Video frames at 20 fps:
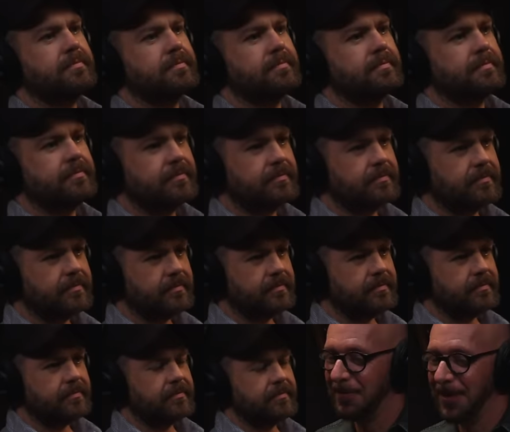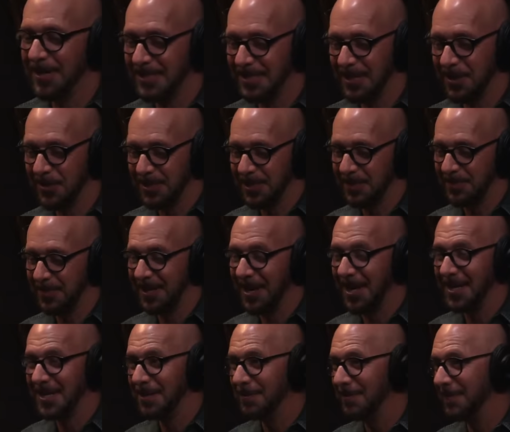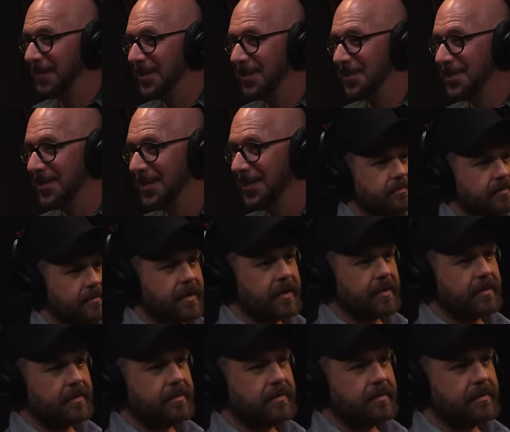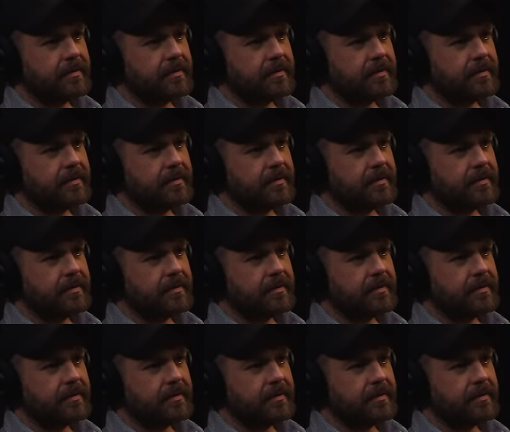So so if I start something, I need to finish it. Yeah.